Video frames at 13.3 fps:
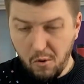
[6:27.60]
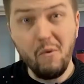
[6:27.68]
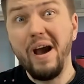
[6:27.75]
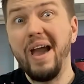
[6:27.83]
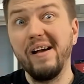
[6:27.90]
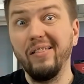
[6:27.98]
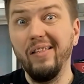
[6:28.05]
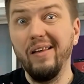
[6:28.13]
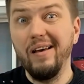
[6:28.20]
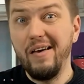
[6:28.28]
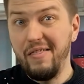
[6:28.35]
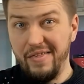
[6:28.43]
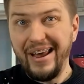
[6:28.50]
Well,
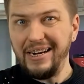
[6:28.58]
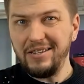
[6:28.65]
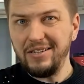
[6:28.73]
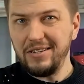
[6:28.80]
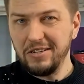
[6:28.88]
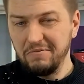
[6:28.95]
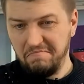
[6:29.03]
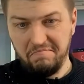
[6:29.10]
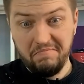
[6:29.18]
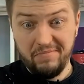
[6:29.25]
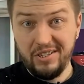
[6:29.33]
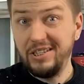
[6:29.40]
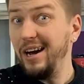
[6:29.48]
that is it.
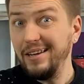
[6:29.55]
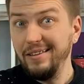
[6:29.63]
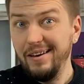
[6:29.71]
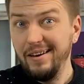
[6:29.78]
Done!